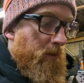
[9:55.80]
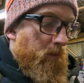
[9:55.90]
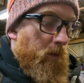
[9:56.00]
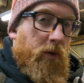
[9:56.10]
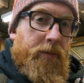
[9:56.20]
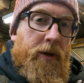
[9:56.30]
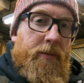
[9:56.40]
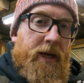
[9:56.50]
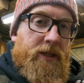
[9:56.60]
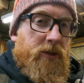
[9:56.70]
we'll go put a
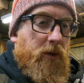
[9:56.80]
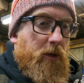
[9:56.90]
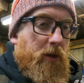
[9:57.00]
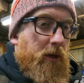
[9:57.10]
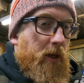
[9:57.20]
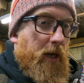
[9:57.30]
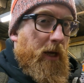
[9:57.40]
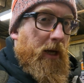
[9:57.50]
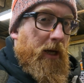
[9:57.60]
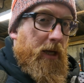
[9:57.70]
mask on
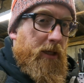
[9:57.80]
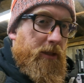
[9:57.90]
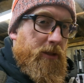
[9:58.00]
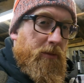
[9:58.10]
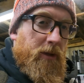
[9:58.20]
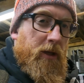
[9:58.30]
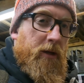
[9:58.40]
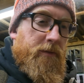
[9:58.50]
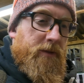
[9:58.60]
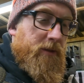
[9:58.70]
and some
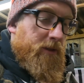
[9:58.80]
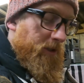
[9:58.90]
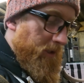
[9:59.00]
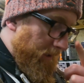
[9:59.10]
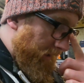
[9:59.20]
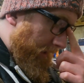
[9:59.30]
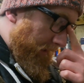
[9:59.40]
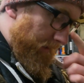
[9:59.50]
gloves and shit like that,